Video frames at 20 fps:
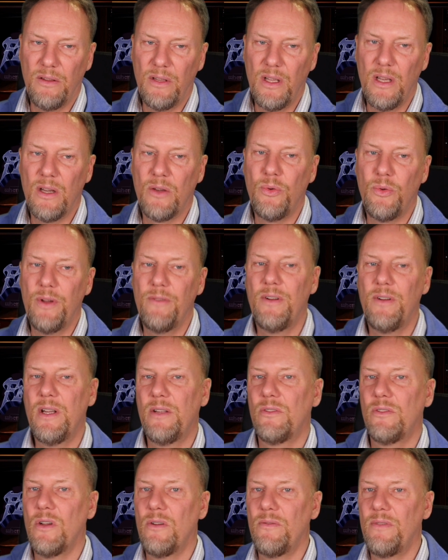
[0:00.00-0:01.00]
the
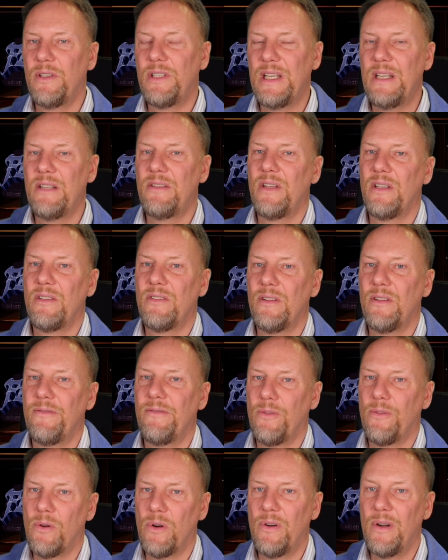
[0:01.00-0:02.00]
equivalent of a
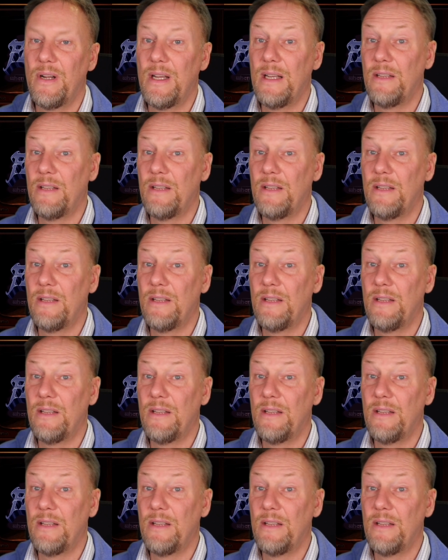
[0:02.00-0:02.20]
D64